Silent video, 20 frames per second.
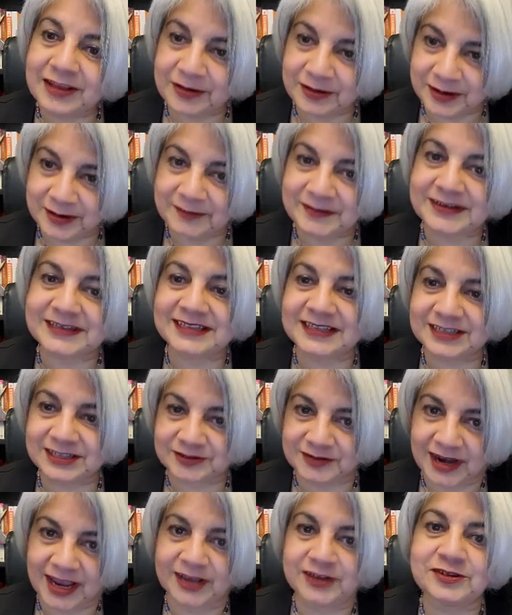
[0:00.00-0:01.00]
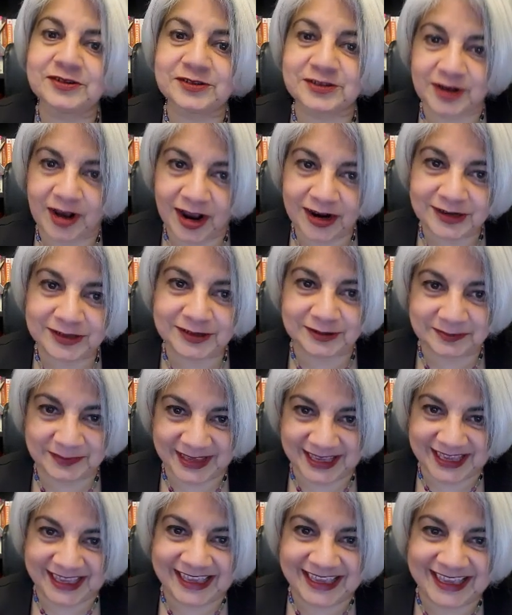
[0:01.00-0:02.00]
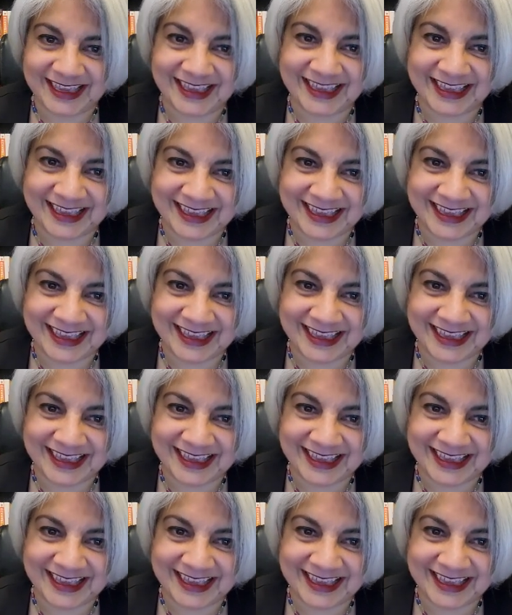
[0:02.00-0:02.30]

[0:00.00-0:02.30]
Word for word: the universe is trying to talk to me.